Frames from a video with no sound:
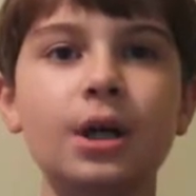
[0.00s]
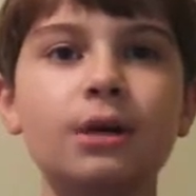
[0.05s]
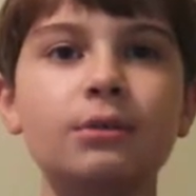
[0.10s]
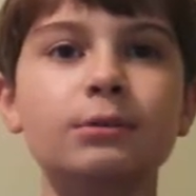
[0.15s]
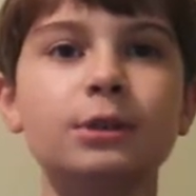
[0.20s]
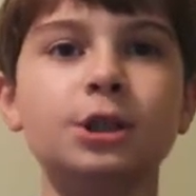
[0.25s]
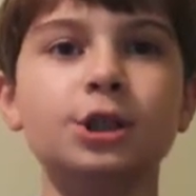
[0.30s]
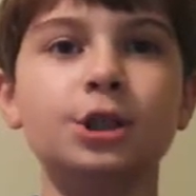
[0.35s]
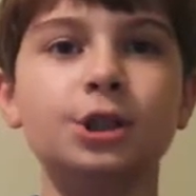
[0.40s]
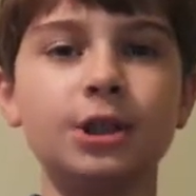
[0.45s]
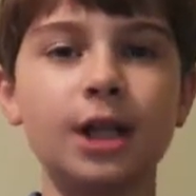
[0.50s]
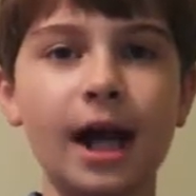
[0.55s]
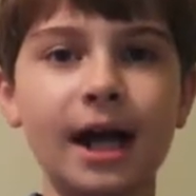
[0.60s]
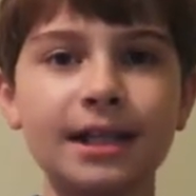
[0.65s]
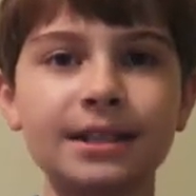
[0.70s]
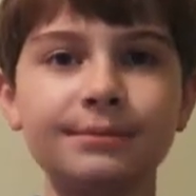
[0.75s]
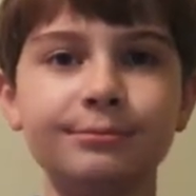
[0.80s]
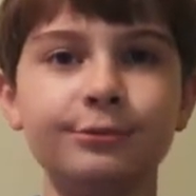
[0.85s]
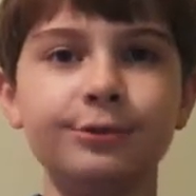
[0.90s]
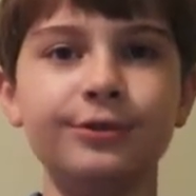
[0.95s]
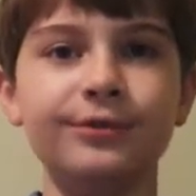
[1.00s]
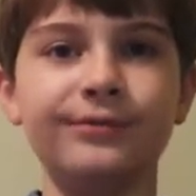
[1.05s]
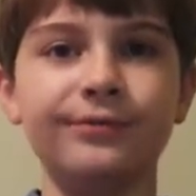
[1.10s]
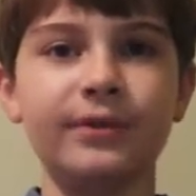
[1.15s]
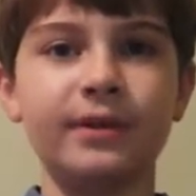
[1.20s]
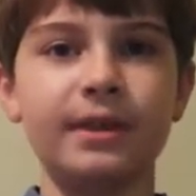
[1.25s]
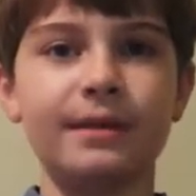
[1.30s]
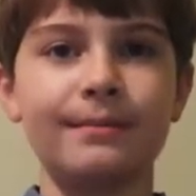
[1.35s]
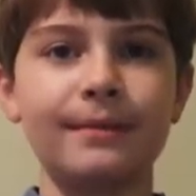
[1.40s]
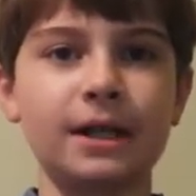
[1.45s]
which does move
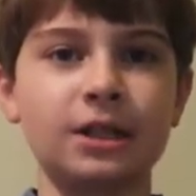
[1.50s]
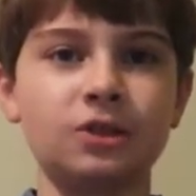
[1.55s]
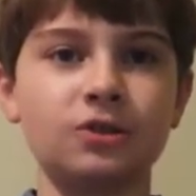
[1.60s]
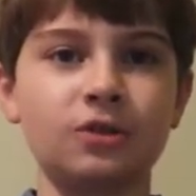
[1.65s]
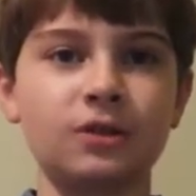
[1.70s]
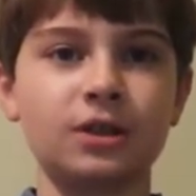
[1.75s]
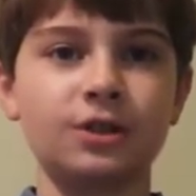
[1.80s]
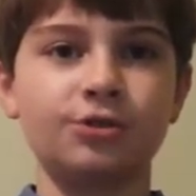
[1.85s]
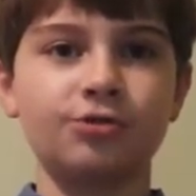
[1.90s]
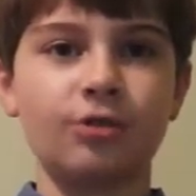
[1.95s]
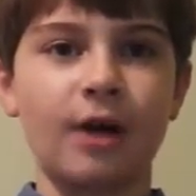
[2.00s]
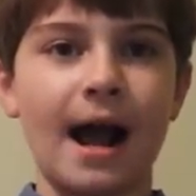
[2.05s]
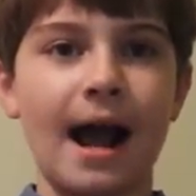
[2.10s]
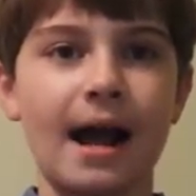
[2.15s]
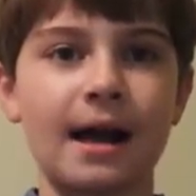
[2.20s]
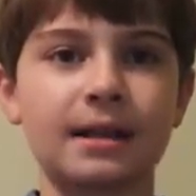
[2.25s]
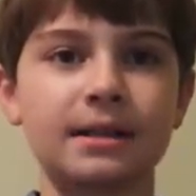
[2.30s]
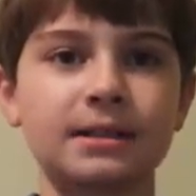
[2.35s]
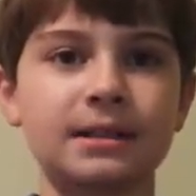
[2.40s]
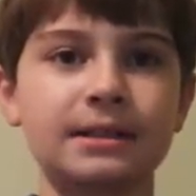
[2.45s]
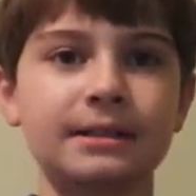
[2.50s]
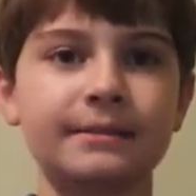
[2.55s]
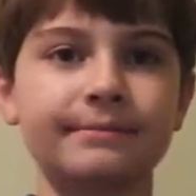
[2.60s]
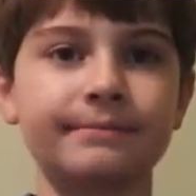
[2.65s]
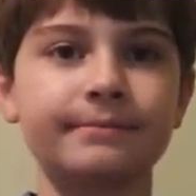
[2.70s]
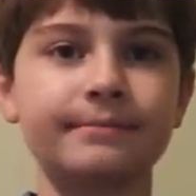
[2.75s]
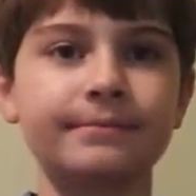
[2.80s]
when the muscle contracts.